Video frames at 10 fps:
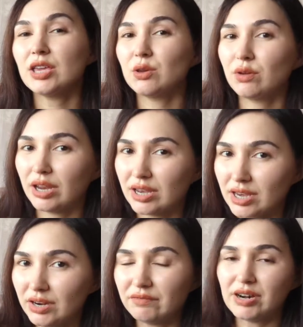You
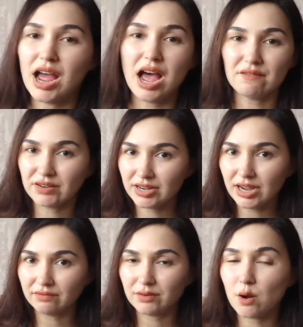can never have
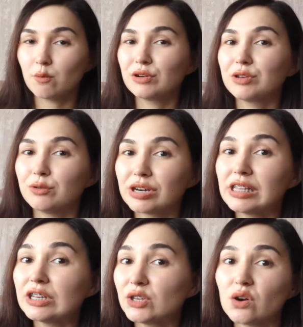enough of what you
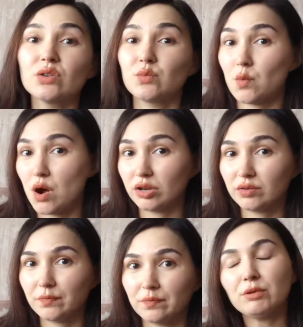really don't
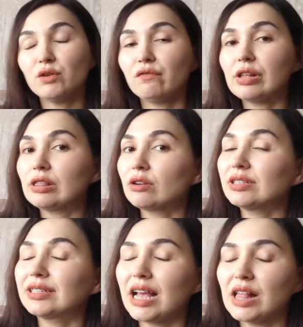want. Maybe you feel
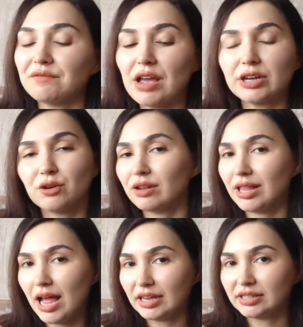not
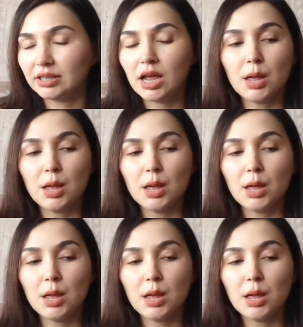self-actualized.